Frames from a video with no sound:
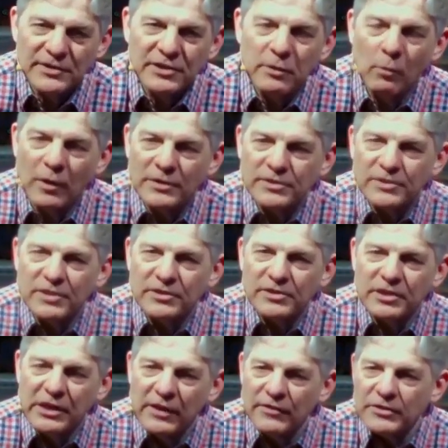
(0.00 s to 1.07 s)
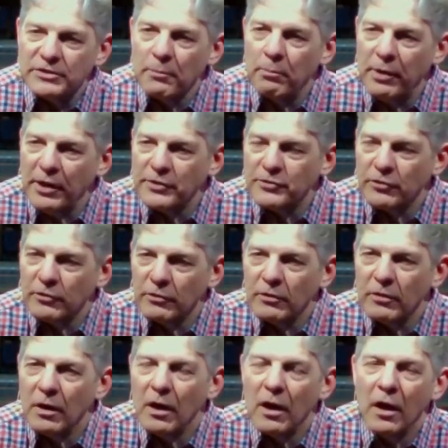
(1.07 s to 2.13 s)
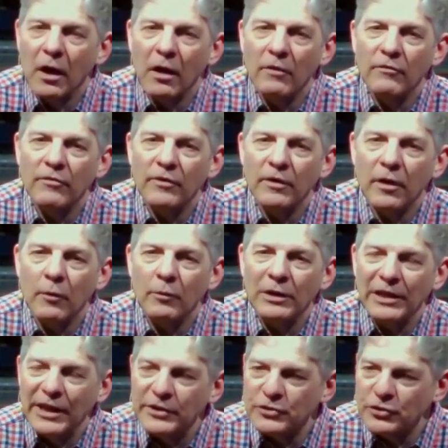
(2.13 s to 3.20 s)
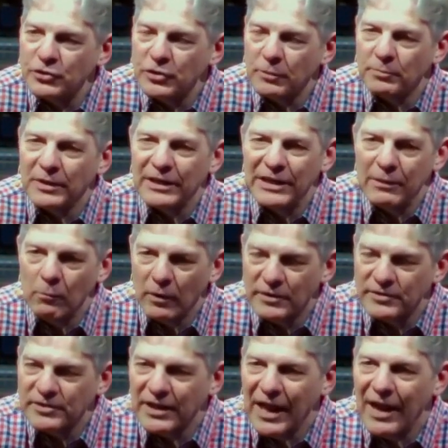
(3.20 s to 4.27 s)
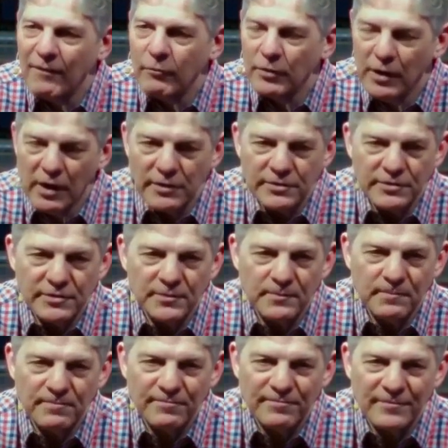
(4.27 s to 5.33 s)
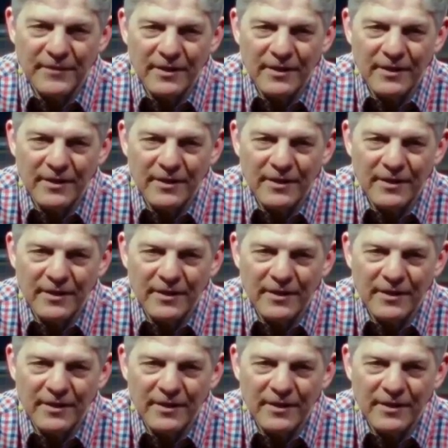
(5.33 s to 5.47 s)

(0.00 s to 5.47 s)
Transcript: because He wants us to give us a picture of a relationship that He wants to have with us.